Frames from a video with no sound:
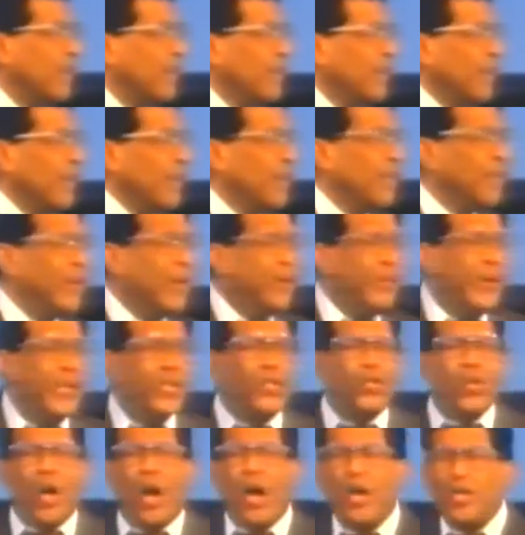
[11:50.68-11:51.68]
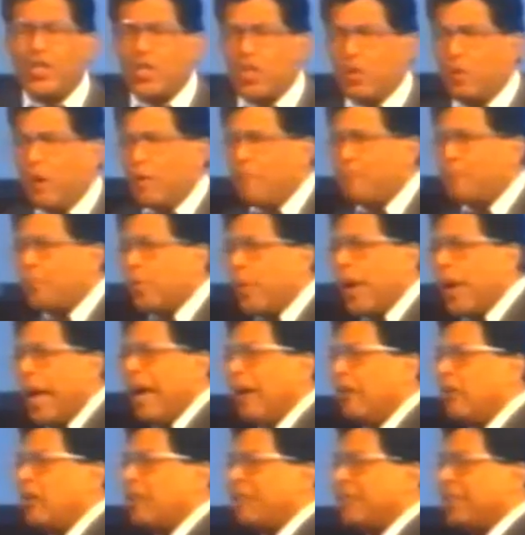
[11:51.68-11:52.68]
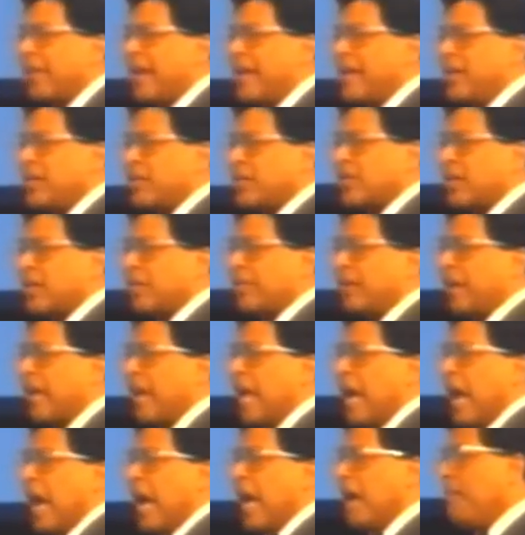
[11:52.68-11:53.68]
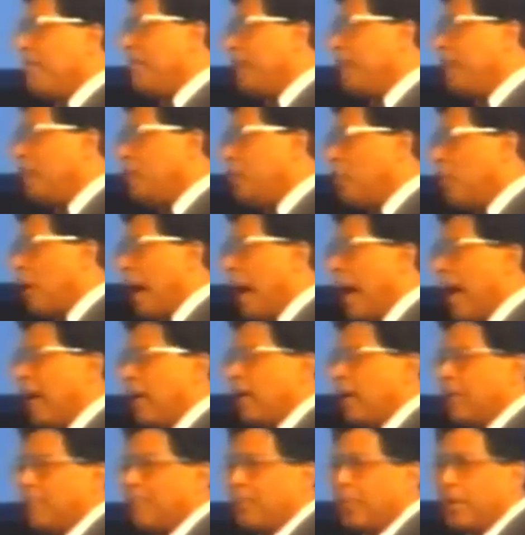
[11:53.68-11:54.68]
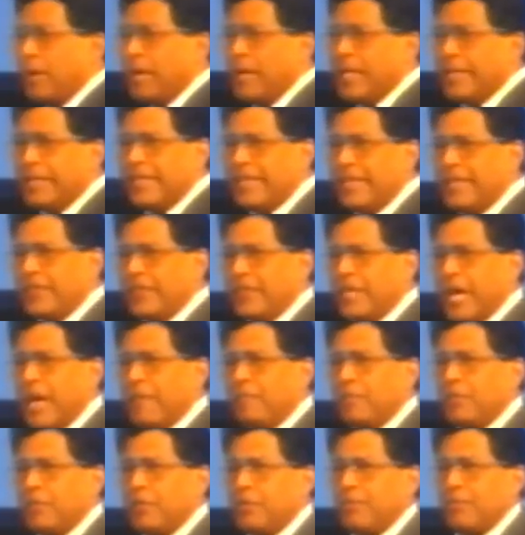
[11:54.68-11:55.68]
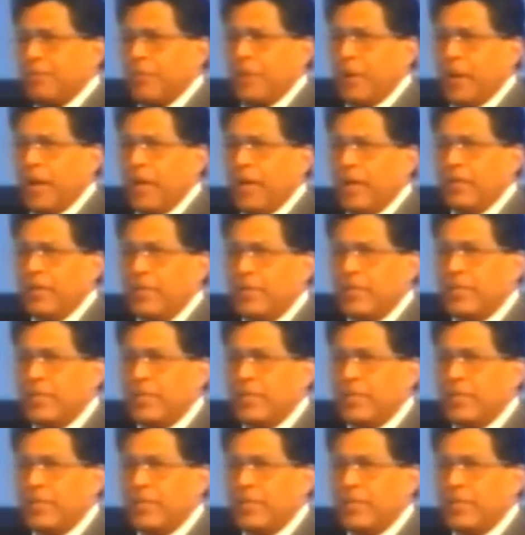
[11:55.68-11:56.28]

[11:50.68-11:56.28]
Then there is also a prayer of thanksgiving. How many know how to pray these types of prayers?